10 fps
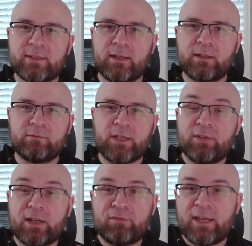and they
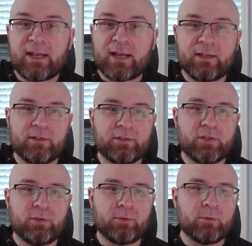even have AI there
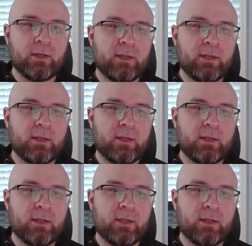too.